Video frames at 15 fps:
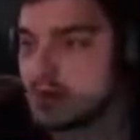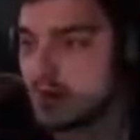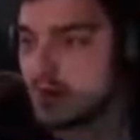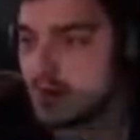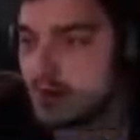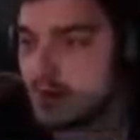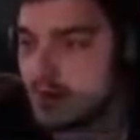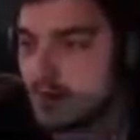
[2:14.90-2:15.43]

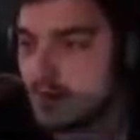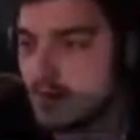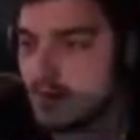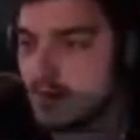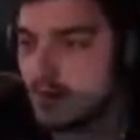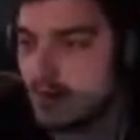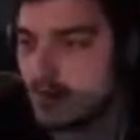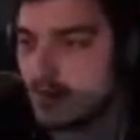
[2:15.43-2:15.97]

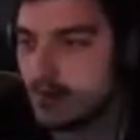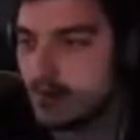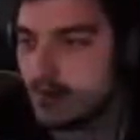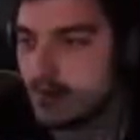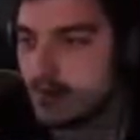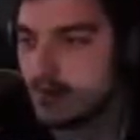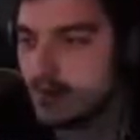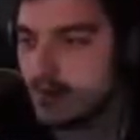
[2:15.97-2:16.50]

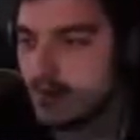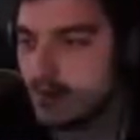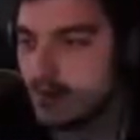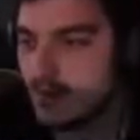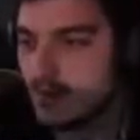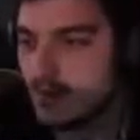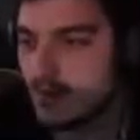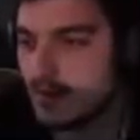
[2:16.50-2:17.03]

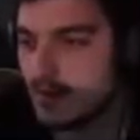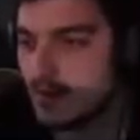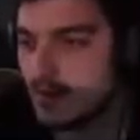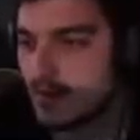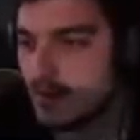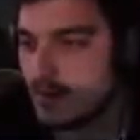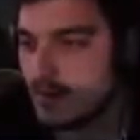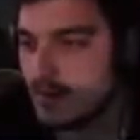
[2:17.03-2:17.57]

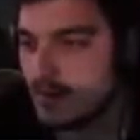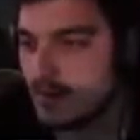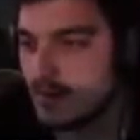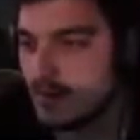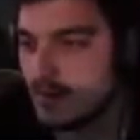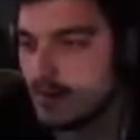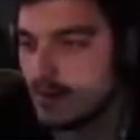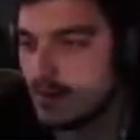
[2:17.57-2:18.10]

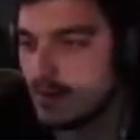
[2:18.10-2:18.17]
No one is speaking in this clip.